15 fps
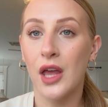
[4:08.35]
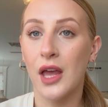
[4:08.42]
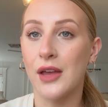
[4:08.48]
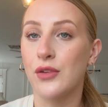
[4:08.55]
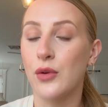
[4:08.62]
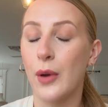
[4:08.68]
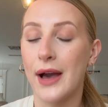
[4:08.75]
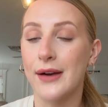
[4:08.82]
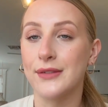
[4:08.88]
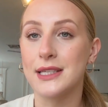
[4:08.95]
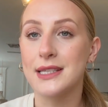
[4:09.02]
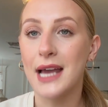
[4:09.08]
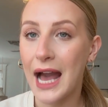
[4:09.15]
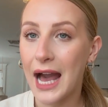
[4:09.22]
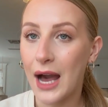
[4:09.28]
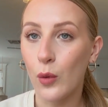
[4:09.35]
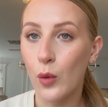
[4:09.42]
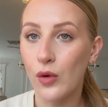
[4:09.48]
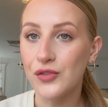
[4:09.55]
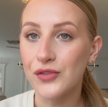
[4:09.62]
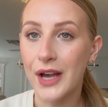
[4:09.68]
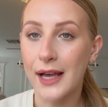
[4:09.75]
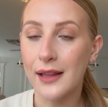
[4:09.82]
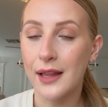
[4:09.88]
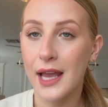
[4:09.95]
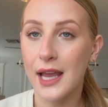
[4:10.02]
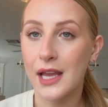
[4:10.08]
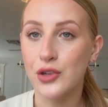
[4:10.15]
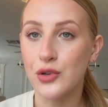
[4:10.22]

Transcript: If you have a towel valet,